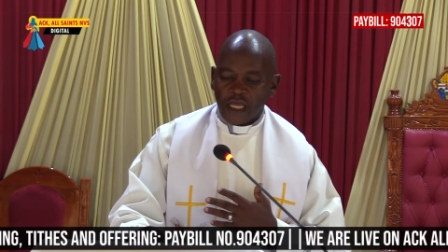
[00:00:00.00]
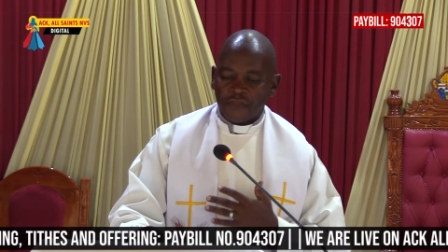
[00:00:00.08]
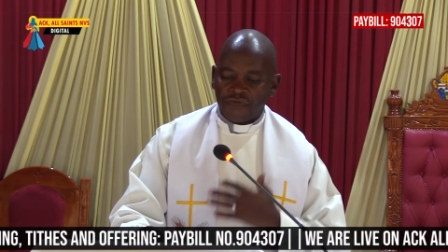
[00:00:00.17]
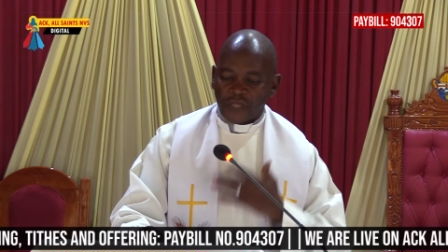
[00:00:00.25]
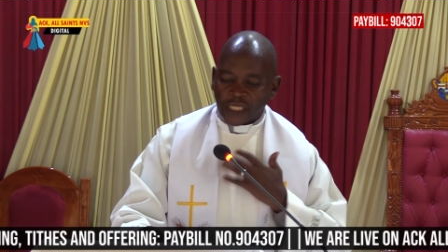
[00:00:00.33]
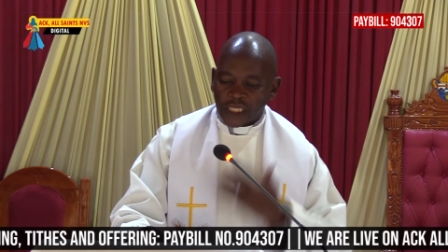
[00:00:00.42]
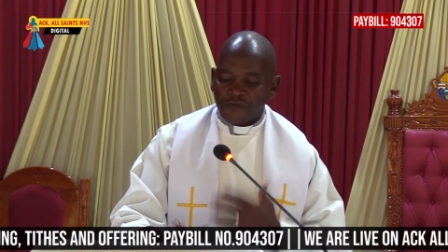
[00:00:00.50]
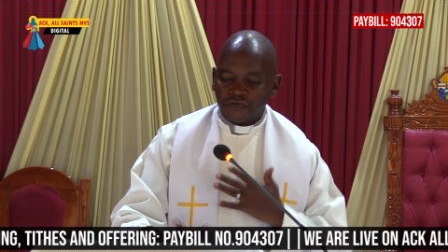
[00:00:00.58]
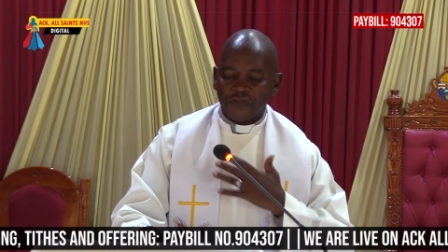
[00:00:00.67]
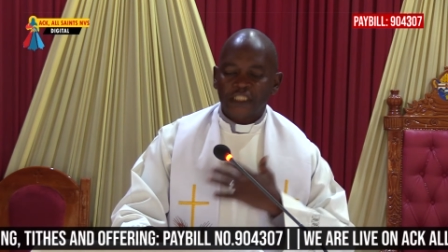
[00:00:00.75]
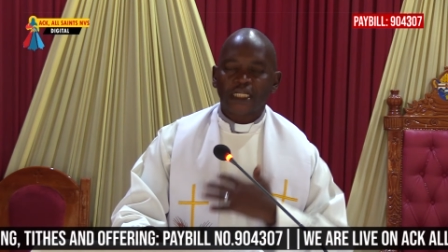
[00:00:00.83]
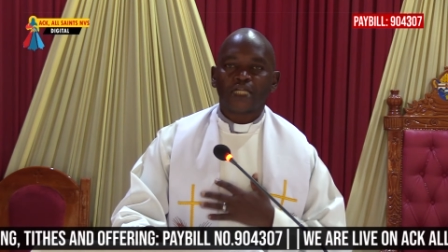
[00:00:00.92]
the gift
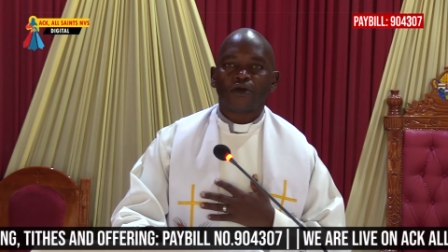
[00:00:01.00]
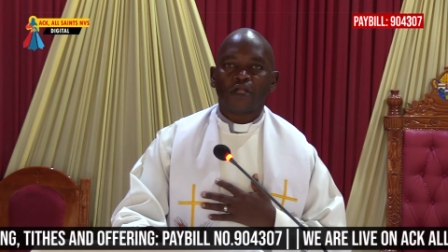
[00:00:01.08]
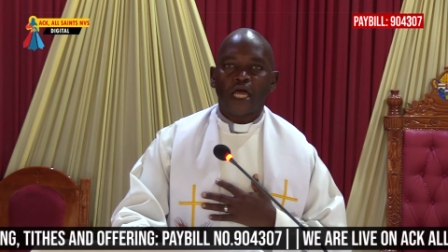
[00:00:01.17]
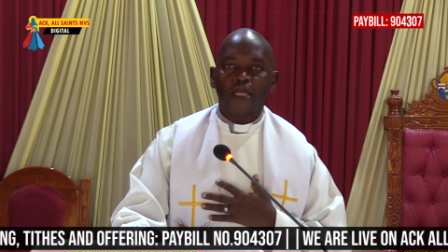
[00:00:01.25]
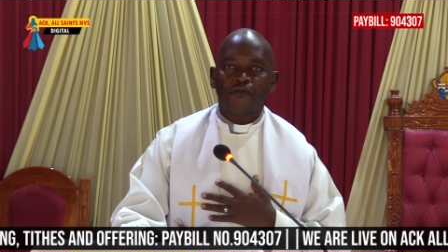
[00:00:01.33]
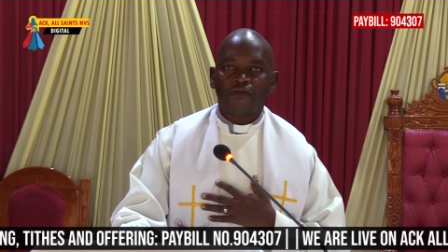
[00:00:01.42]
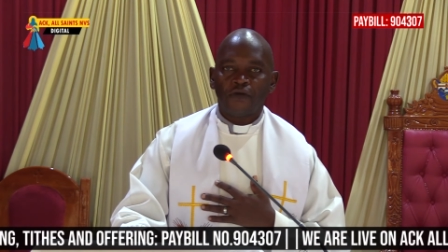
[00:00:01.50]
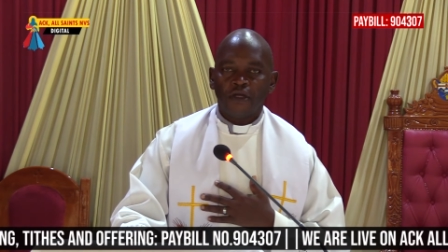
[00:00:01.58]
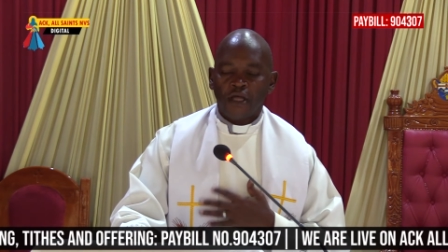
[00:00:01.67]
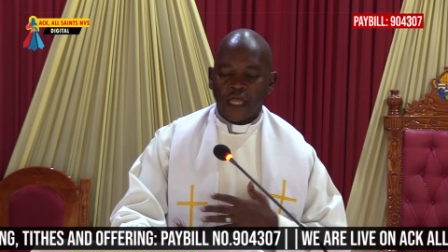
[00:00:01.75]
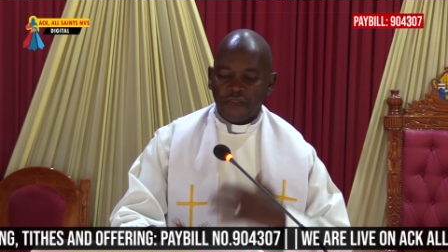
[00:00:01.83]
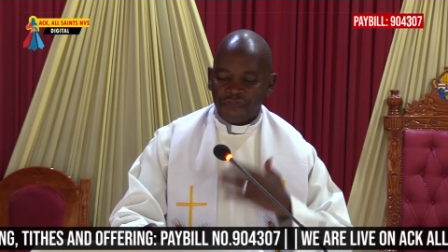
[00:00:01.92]
of eternal life,
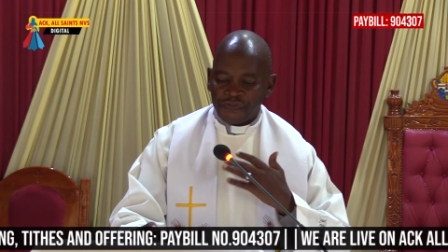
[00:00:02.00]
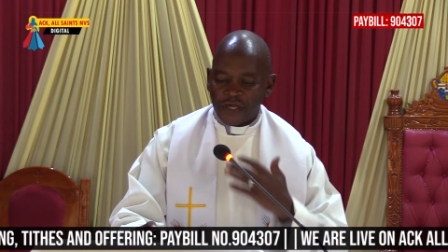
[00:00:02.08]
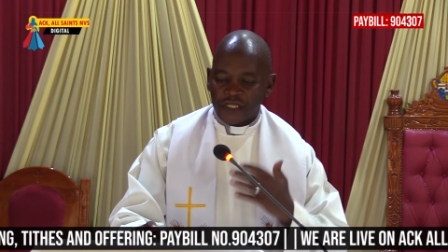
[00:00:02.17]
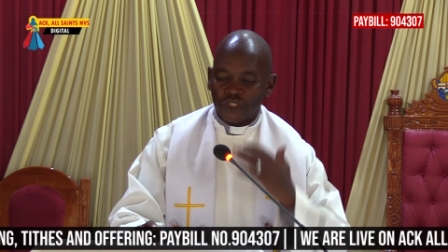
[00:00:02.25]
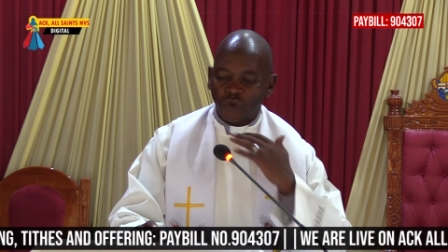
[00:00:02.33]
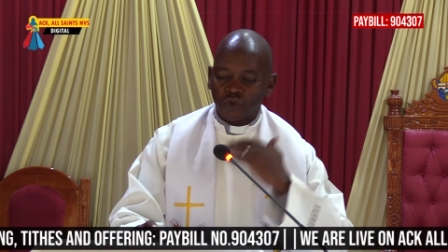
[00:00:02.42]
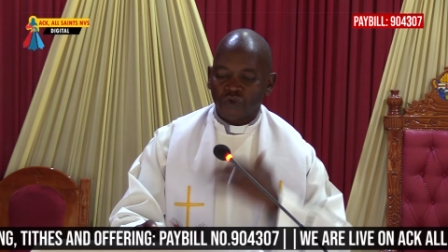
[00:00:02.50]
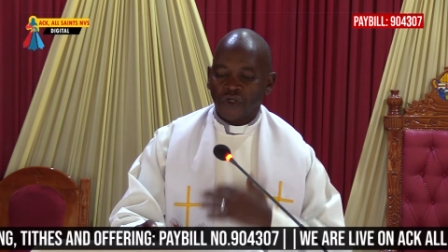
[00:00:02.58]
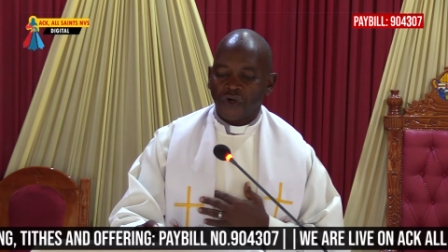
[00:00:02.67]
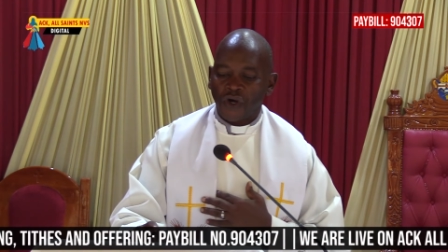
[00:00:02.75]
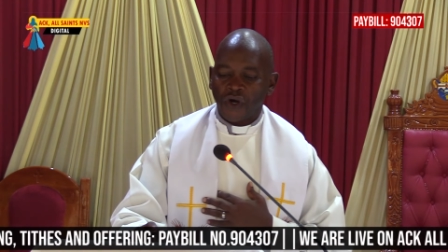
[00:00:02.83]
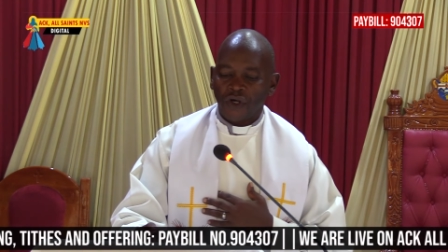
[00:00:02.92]
and that is what we
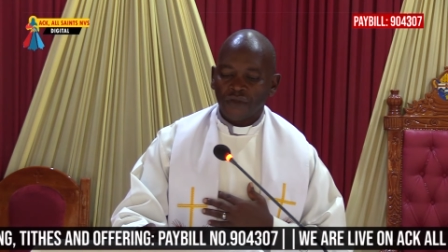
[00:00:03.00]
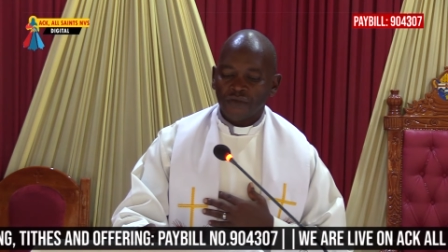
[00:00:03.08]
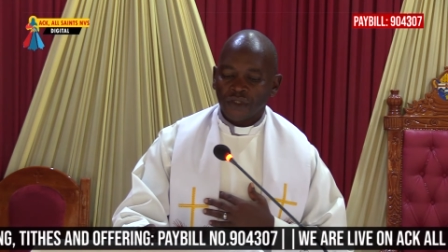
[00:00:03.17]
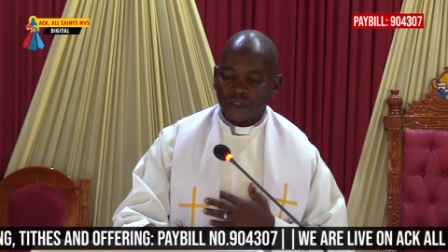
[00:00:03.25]
call